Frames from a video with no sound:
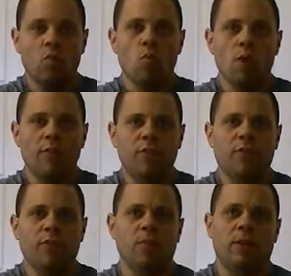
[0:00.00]
Once
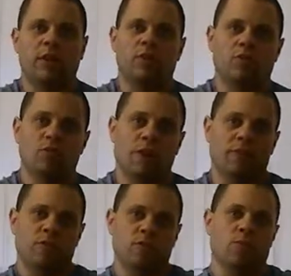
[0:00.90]
you've completed your
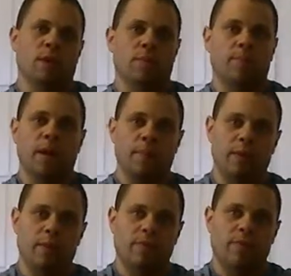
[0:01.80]
soft tissue work, bare
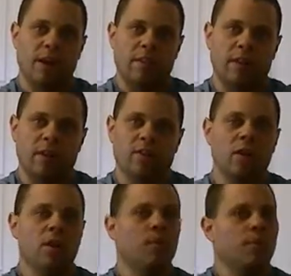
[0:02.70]
minimum 5 minutes,
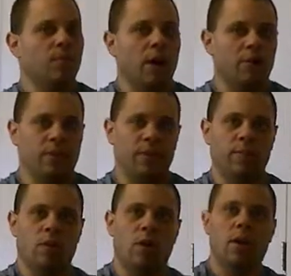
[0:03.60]
but possibly
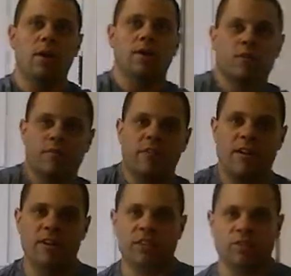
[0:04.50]
more, some
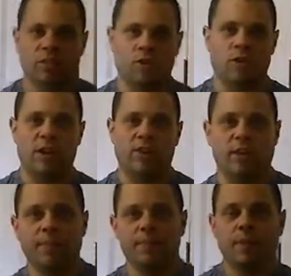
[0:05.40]
very gentle
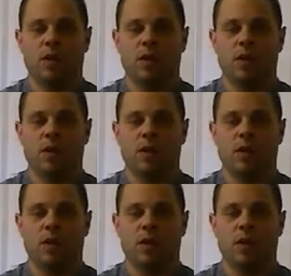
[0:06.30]
stretching.